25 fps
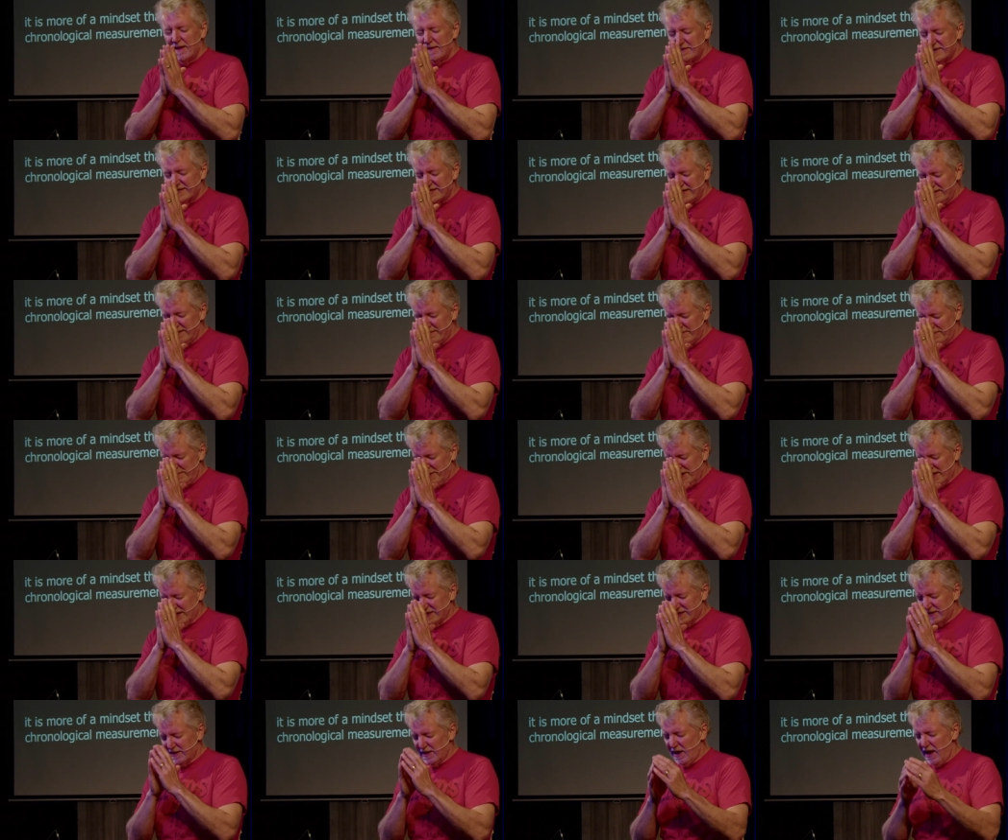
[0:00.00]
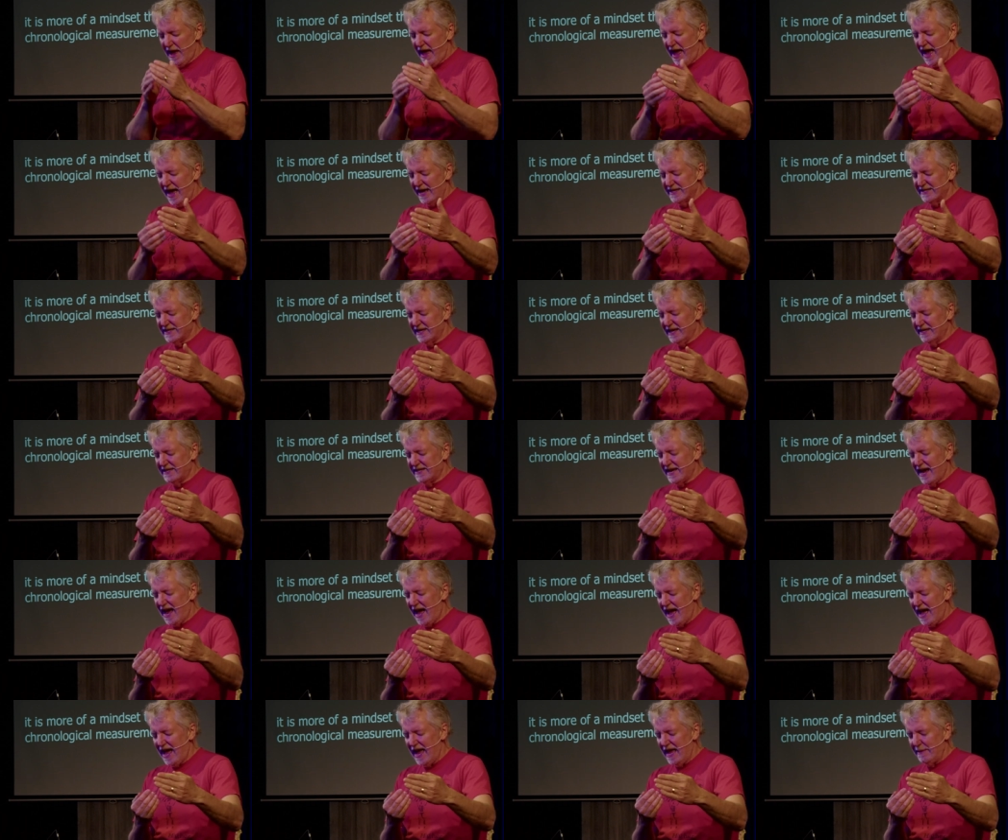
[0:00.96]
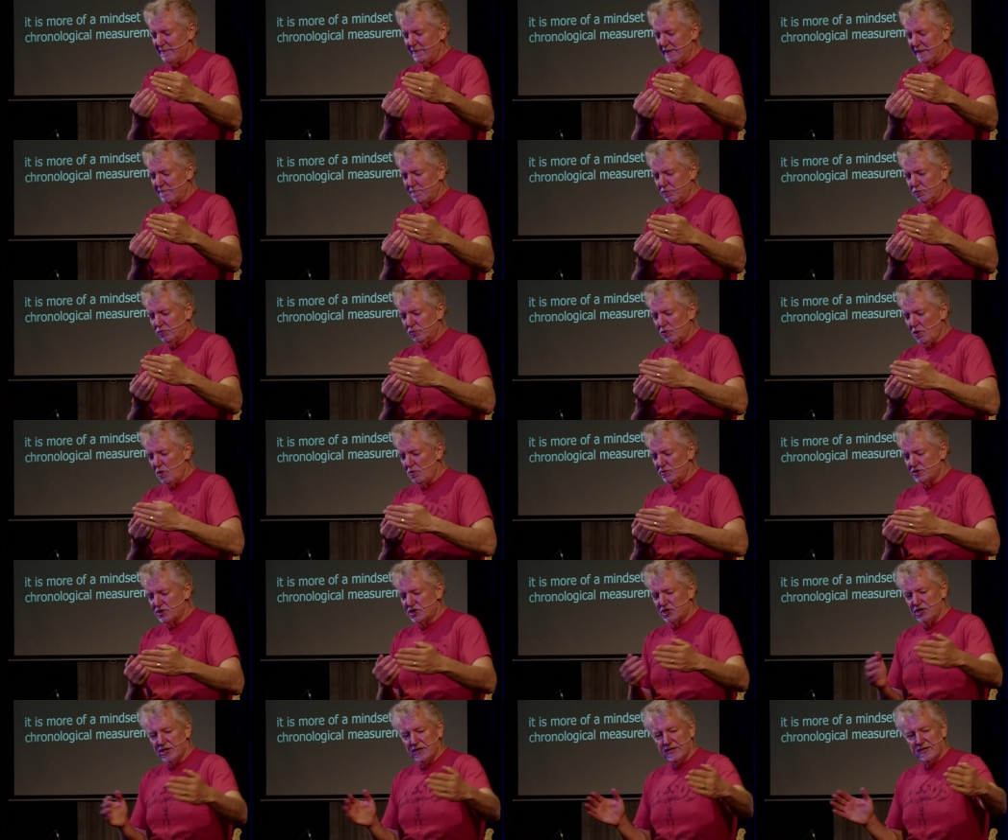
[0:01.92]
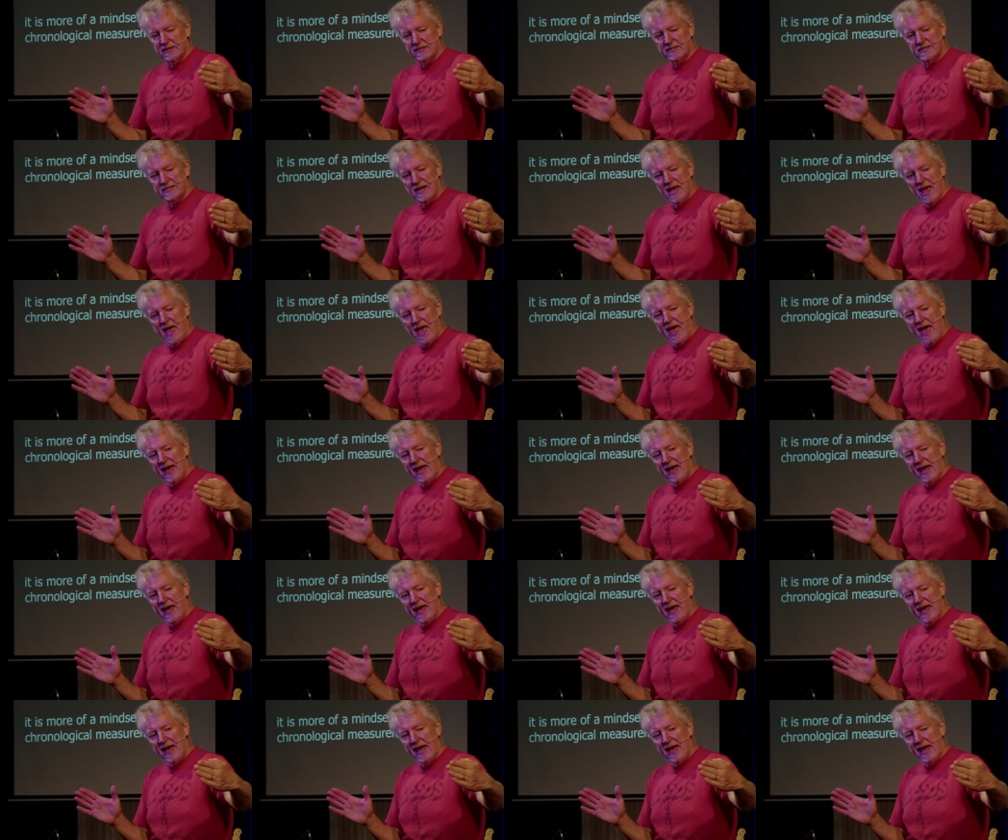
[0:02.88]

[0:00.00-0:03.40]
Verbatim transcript: You see, because as a time approaches,